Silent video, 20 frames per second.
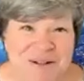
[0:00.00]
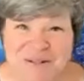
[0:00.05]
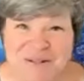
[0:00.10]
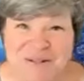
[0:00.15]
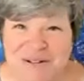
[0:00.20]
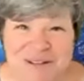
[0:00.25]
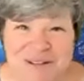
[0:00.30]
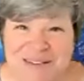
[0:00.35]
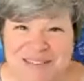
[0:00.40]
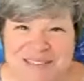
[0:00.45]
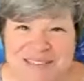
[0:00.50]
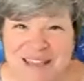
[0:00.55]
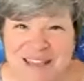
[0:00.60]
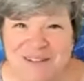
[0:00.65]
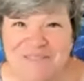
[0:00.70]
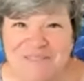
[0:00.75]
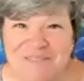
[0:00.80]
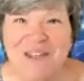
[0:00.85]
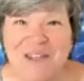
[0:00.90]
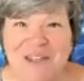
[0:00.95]
to call
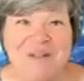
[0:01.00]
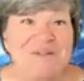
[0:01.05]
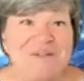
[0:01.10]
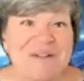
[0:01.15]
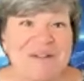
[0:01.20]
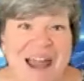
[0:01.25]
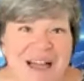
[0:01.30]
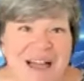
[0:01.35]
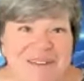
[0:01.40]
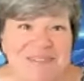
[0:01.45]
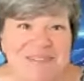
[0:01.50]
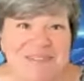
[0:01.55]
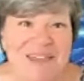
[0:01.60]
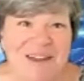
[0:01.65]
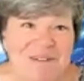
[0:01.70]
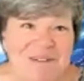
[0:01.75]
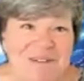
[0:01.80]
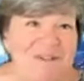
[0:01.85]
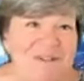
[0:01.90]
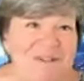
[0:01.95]
yourself. We're out
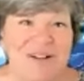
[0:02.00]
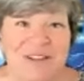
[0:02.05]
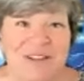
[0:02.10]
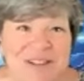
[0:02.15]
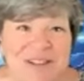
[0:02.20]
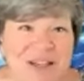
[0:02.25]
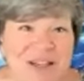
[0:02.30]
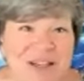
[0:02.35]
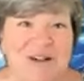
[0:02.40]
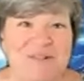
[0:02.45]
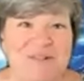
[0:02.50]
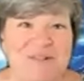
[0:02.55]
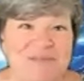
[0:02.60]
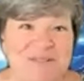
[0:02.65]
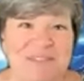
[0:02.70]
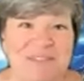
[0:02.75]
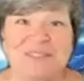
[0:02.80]
there all alone,